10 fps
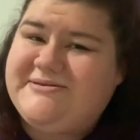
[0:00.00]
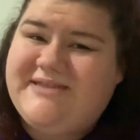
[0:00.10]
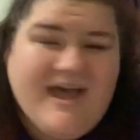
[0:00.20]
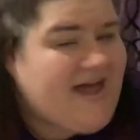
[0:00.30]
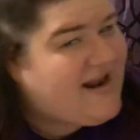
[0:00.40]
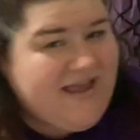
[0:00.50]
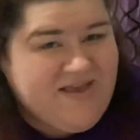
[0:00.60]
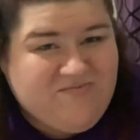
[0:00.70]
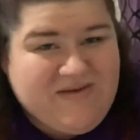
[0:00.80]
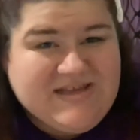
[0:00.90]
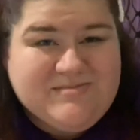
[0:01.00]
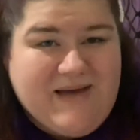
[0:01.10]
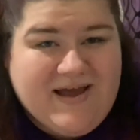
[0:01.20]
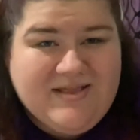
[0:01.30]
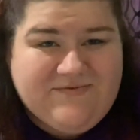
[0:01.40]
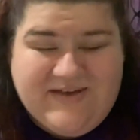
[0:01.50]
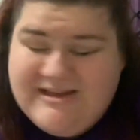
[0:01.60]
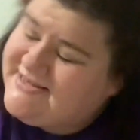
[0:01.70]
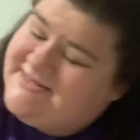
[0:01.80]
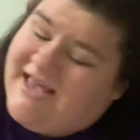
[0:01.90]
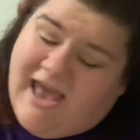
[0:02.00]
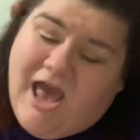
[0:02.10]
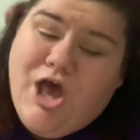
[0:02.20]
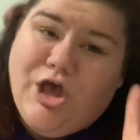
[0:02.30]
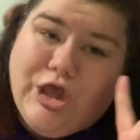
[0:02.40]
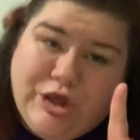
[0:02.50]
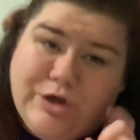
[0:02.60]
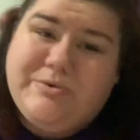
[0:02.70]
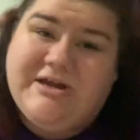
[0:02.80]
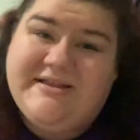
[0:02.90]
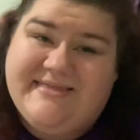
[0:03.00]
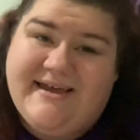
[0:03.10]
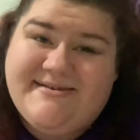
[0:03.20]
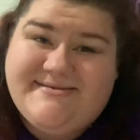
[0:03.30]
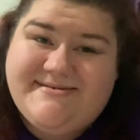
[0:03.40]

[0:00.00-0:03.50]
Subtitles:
They kind of give me a smack in the face and say, you need this.